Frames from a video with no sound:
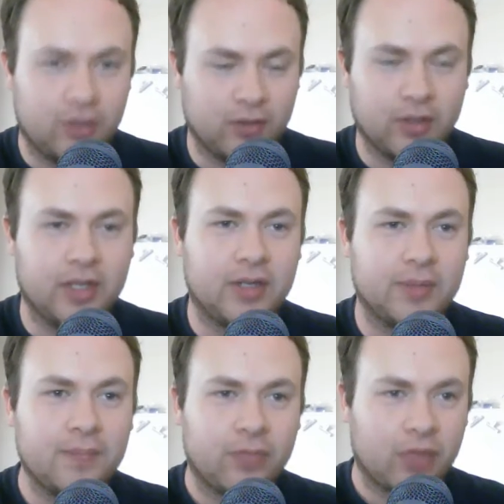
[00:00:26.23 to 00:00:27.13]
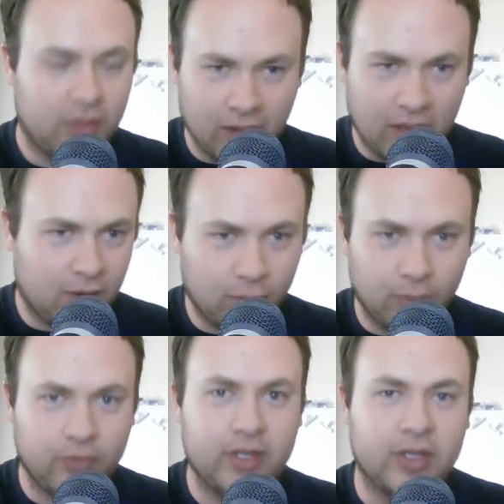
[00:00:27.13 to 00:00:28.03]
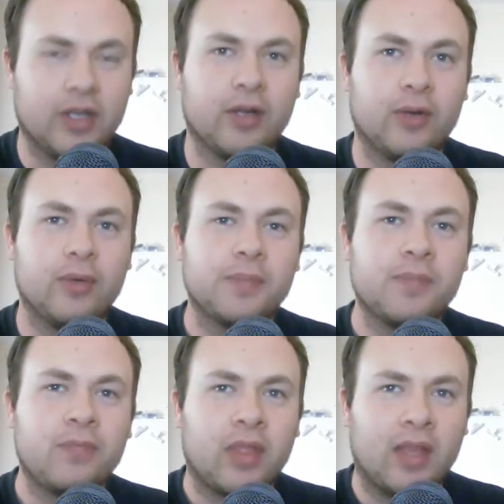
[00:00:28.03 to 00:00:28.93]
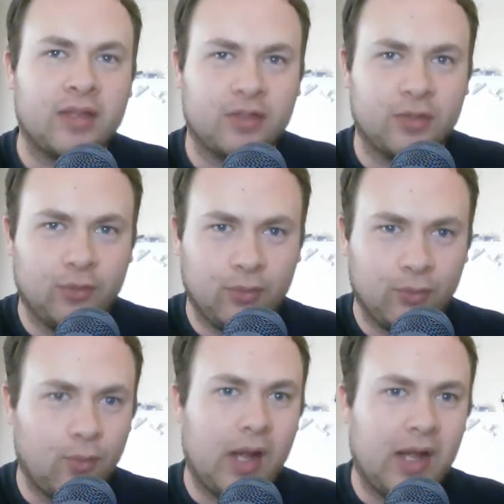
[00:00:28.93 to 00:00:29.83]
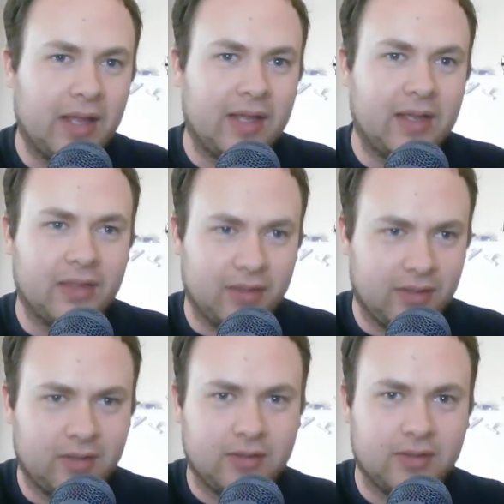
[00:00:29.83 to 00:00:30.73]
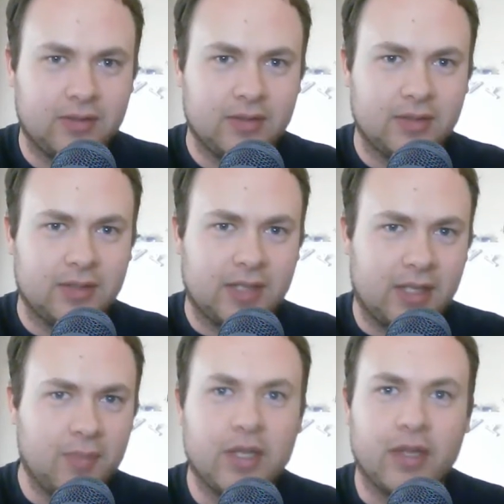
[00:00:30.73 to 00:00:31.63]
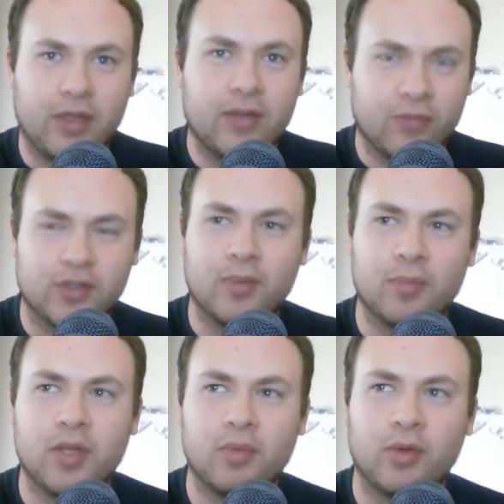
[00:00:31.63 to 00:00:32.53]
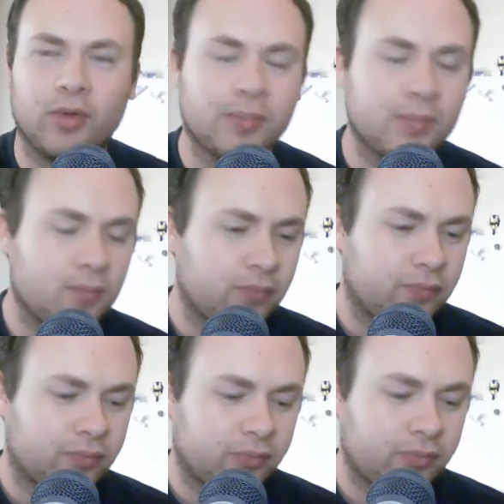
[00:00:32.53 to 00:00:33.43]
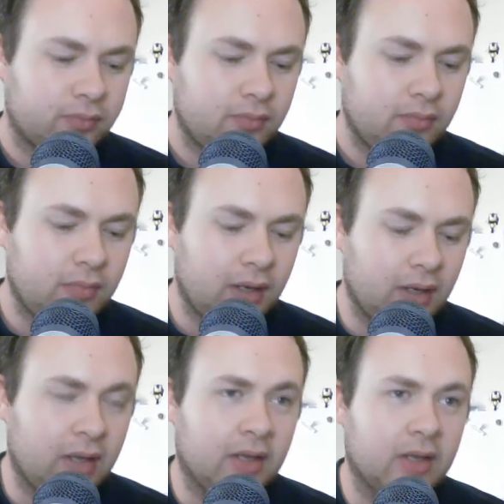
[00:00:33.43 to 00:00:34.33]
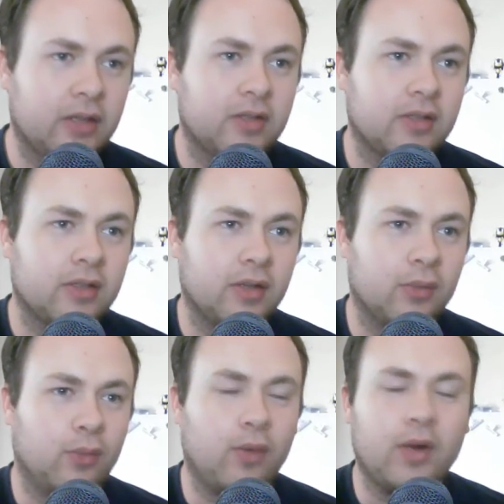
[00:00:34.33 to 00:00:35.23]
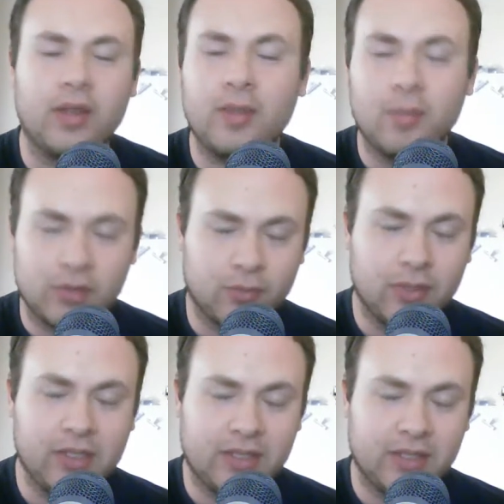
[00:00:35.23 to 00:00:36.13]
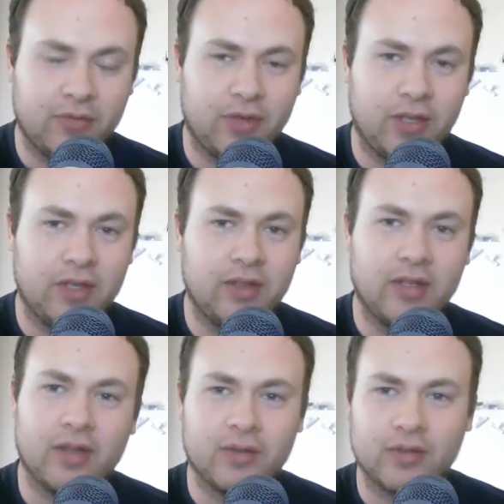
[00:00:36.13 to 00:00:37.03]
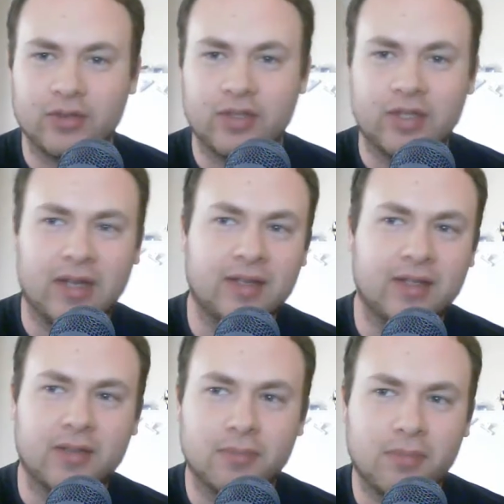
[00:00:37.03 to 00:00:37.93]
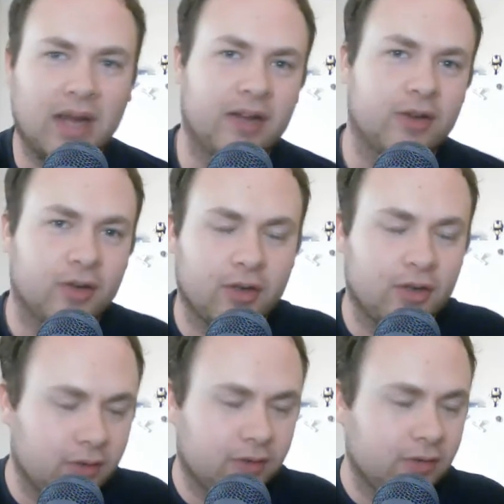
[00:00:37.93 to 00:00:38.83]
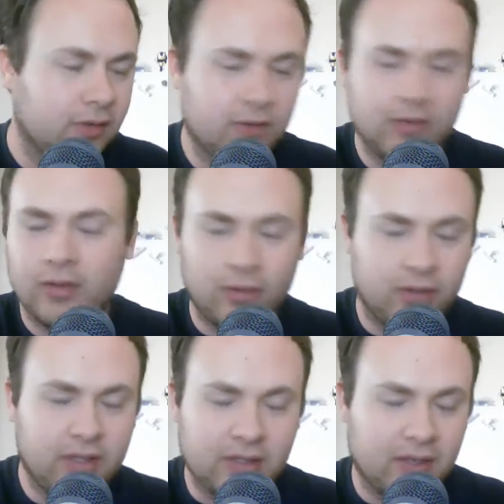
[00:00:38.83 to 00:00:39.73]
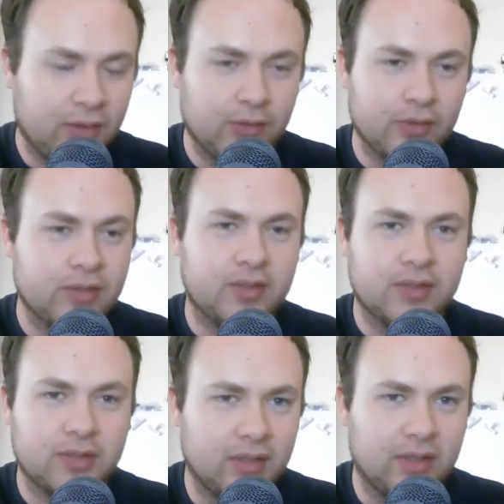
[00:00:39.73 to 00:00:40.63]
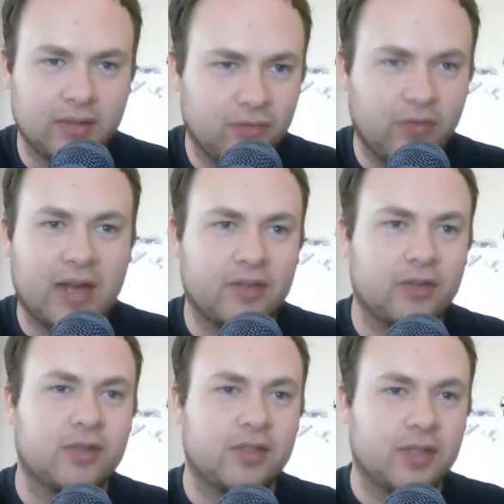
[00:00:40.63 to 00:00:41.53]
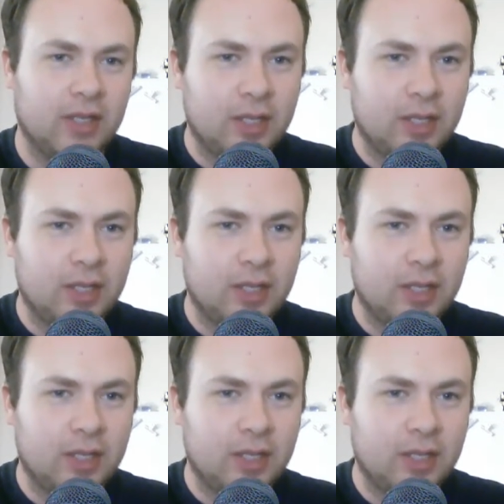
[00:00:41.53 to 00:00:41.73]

during that whole video as to why this can be a thing for some people. And one of them is really significant, and the others are just kind of minor little details and factors,